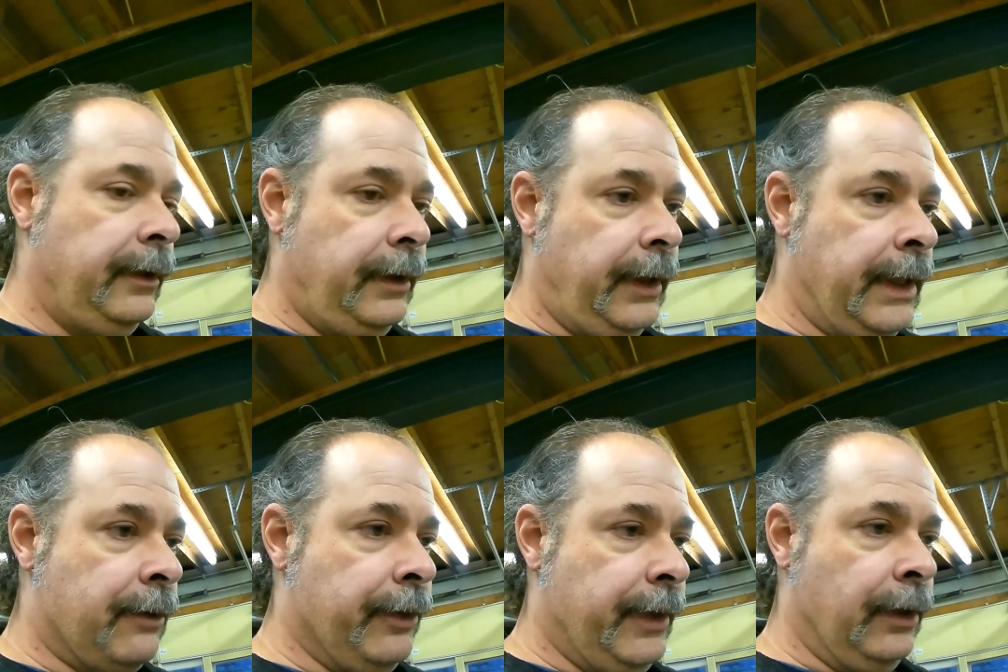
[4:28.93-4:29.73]
and
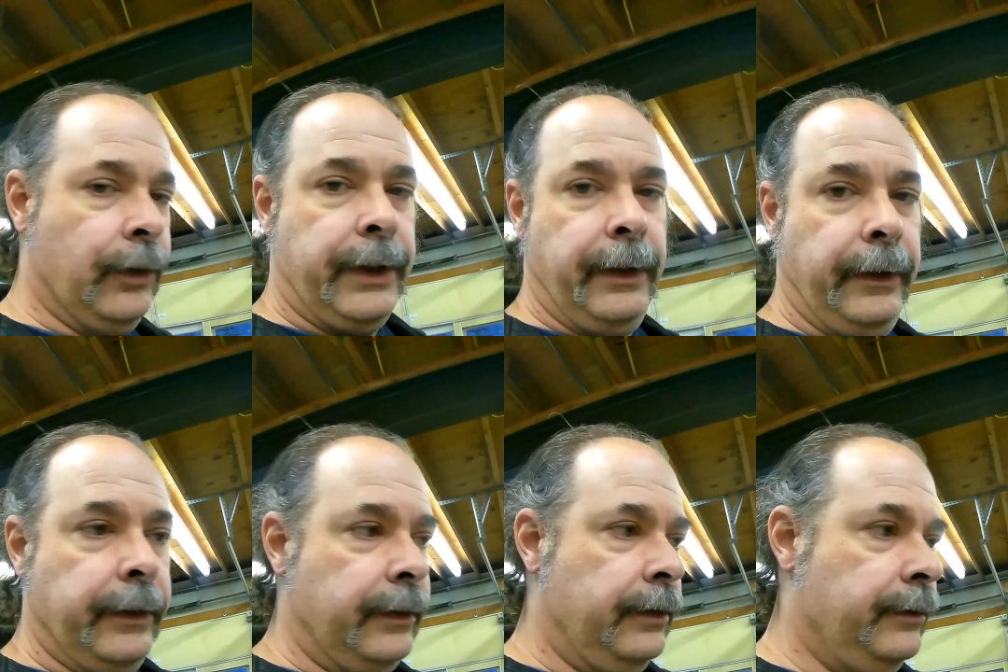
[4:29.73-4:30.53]
everything looking
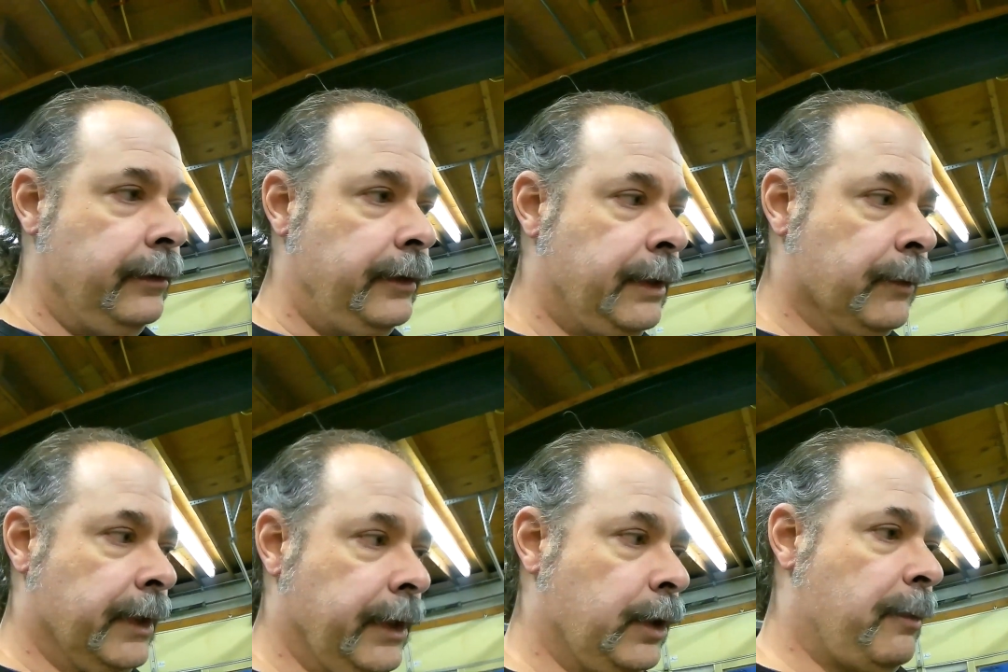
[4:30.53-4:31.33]
good, then we're going to
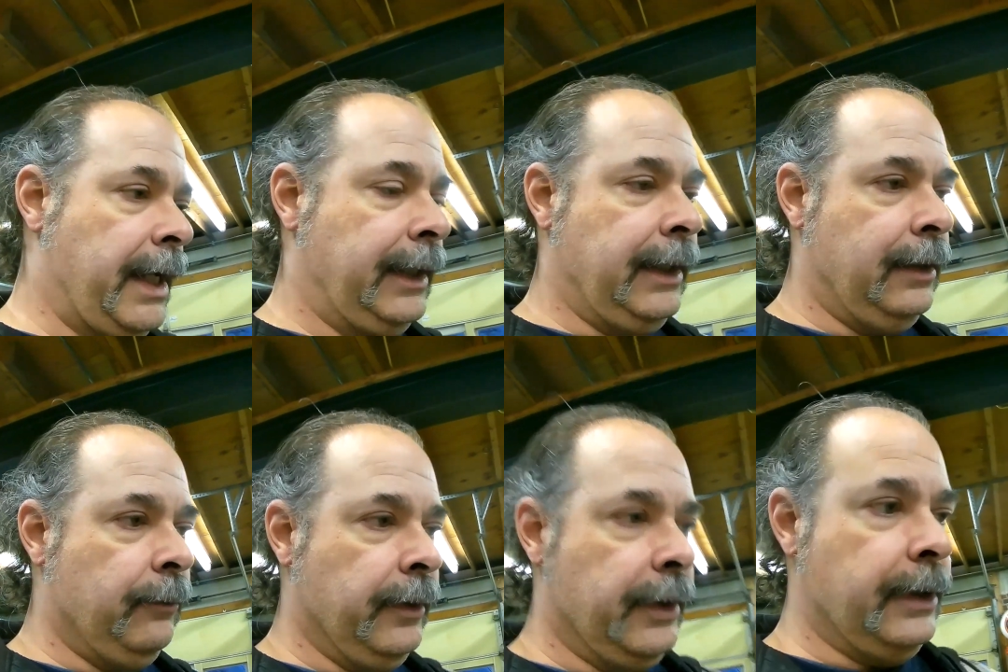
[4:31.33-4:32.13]
go back in and we're
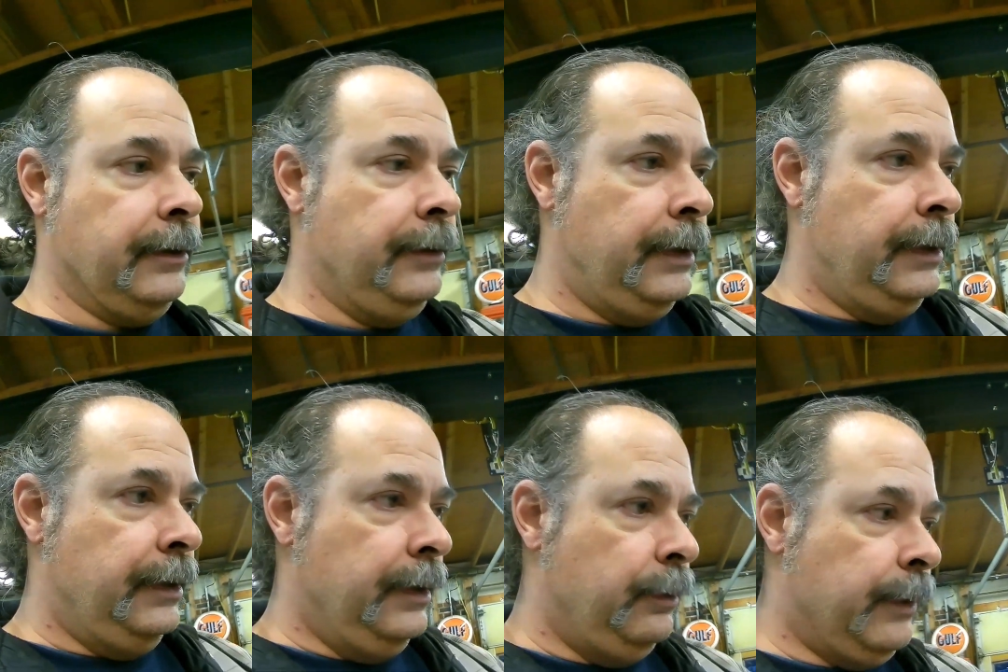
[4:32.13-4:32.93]
going to
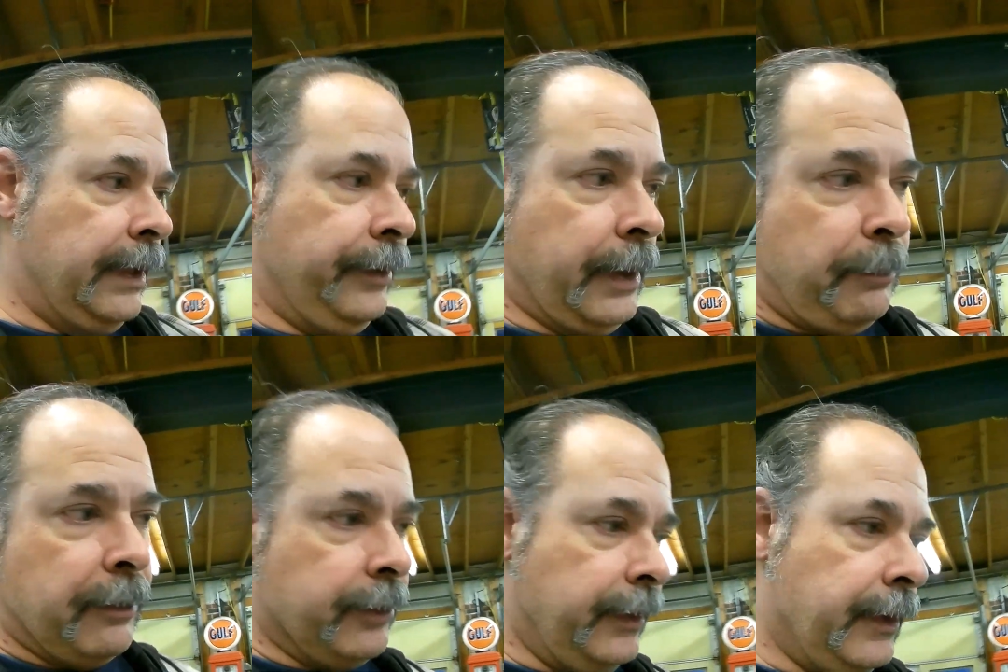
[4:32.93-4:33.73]
weld up
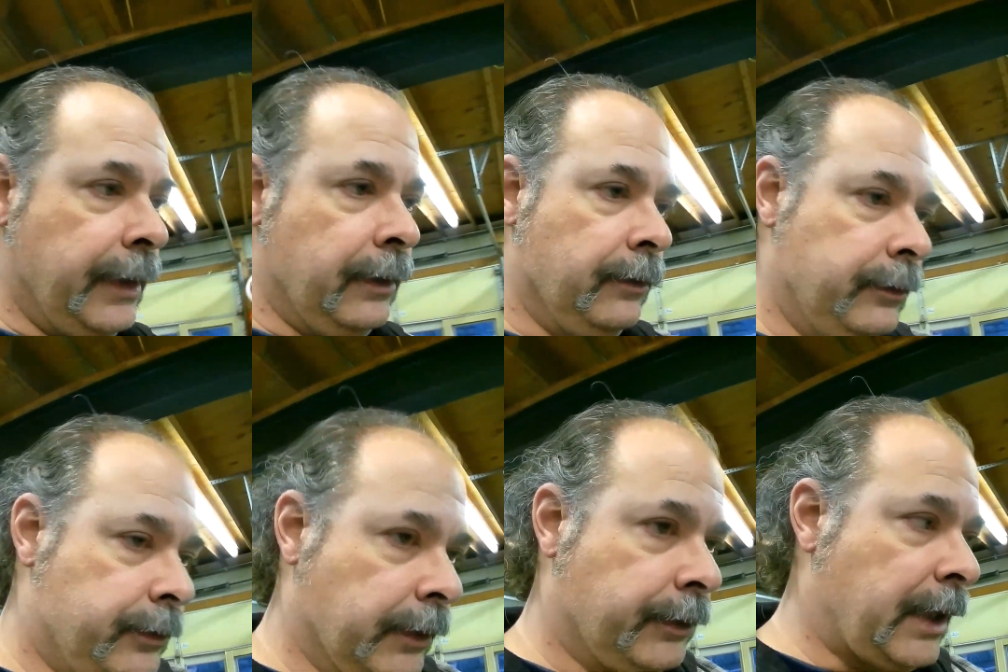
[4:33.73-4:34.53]
everything, the
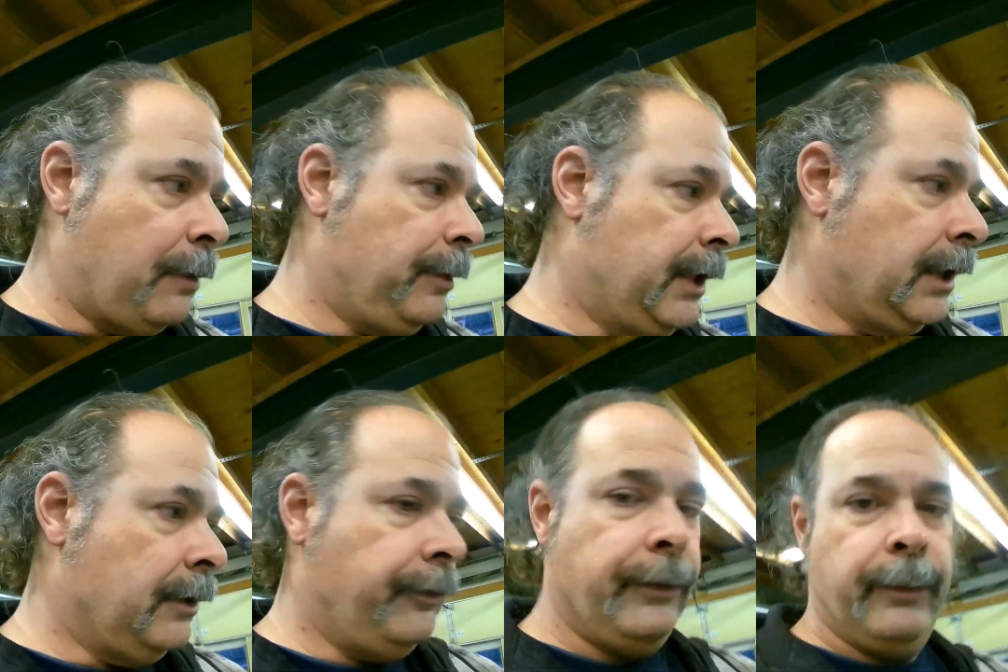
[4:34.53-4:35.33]
trunk drop
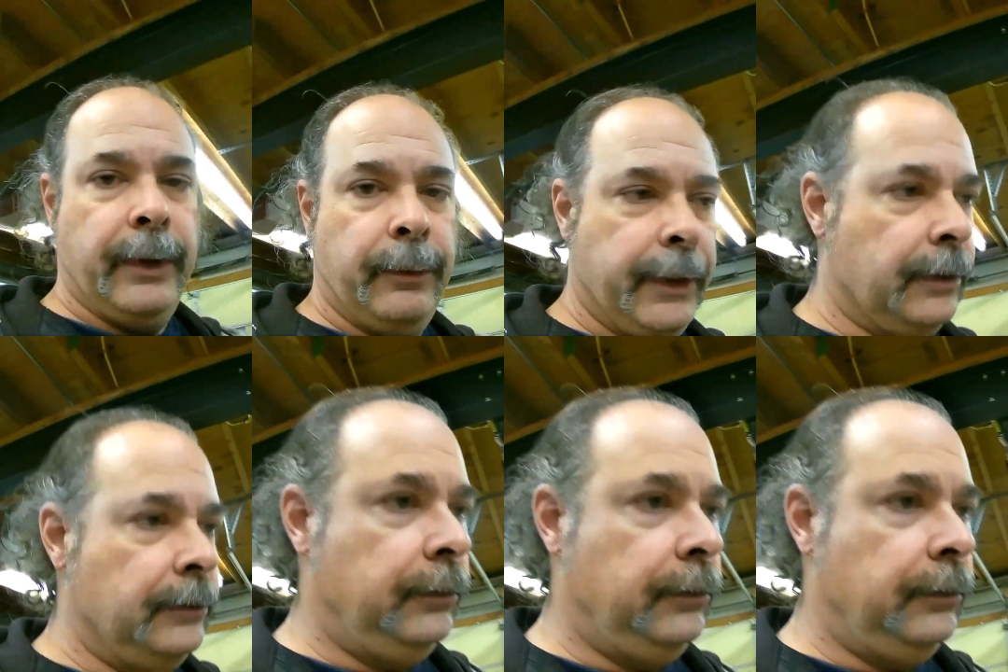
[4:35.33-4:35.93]
off, the wheel well,